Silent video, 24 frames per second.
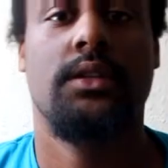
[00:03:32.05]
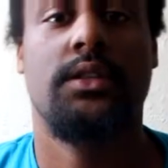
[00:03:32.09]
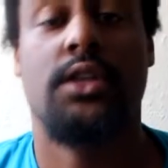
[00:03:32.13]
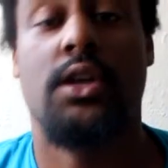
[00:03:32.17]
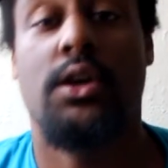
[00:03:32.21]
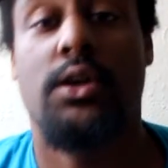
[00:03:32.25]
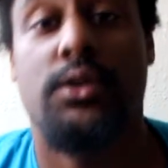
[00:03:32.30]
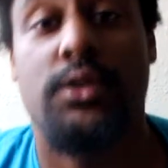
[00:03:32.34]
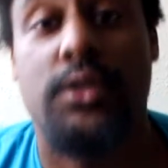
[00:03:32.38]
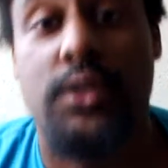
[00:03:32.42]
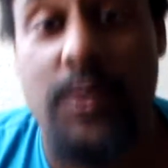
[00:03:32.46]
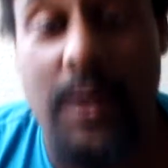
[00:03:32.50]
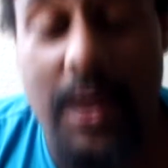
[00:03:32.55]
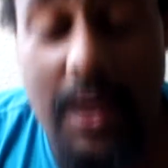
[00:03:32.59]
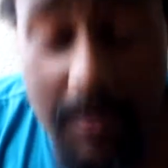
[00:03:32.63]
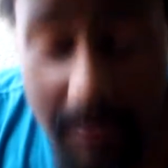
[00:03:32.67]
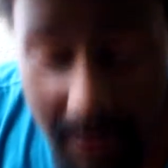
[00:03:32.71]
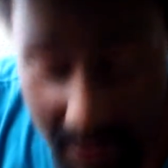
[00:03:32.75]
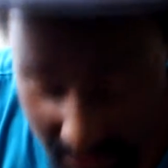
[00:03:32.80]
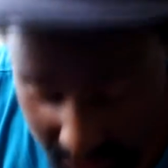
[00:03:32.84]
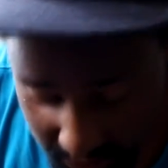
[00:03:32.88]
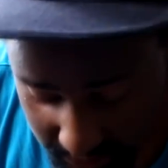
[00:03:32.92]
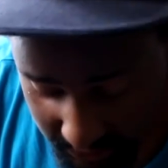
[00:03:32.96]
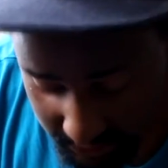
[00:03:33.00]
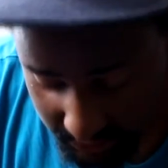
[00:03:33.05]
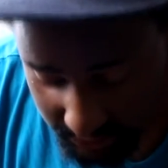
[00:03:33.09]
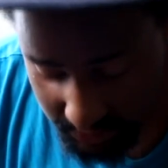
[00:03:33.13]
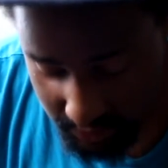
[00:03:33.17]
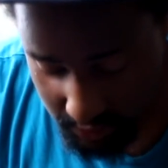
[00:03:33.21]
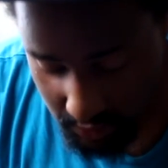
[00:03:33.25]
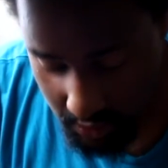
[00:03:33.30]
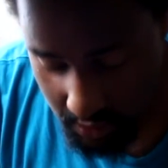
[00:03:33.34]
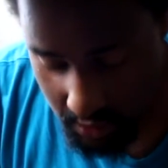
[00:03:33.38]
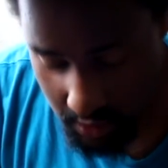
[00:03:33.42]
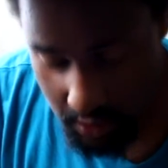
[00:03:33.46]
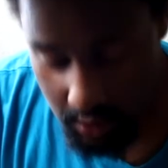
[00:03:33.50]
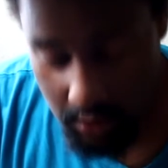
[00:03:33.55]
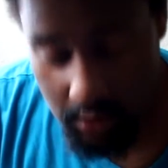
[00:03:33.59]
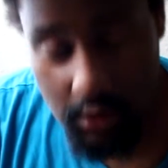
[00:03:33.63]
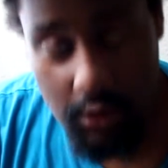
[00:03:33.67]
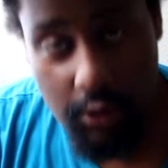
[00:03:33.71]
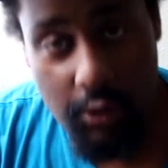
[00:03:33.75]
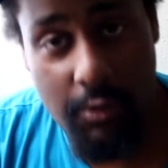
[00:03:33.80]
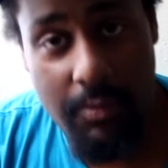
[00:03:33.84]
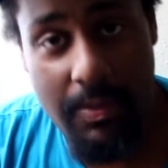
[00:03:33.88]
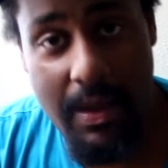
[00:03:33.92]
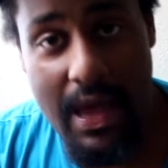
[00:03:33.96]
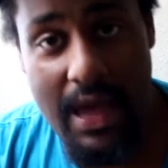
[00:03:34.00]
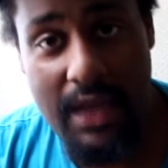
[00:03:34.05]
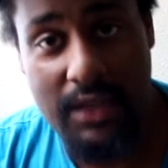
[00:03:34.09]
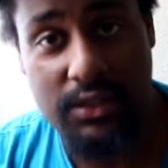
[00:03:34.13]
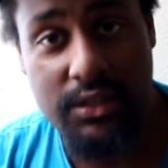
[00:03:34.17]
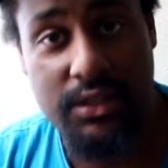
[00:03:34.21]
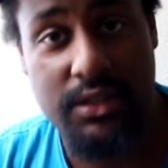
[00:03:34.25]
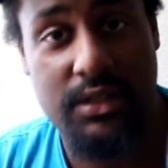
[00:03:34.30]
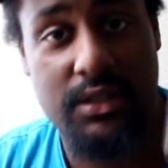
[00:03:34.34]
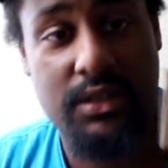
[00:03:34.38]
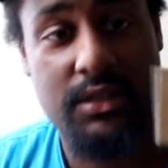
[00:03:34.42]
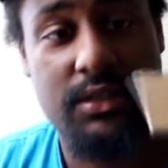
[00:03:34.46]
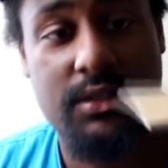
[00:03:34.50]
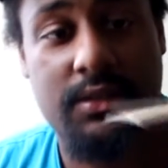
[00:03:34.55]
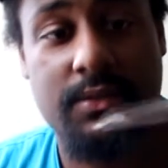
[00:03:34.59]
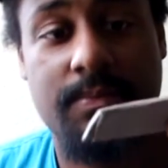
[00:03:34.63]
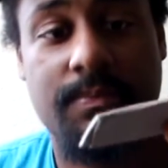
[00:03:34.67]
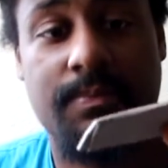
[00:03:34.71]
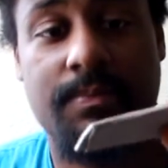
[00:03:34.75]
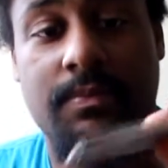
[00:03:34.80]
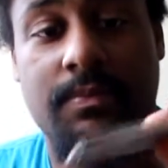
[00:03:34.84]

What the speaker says: So suede patches are little patches